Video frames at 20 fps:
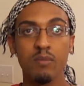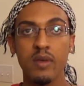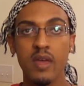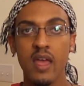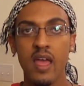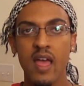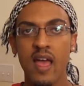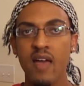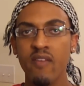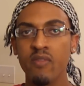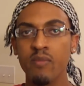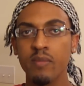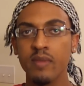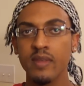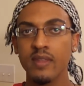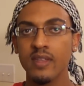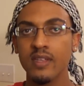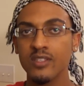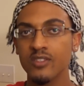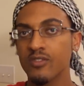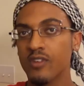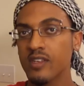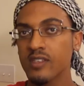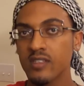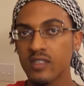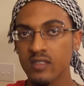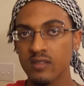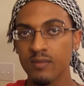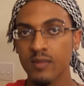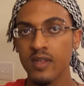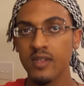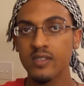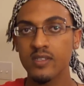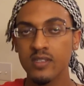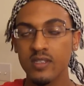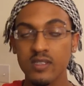but haven't been addressed as much.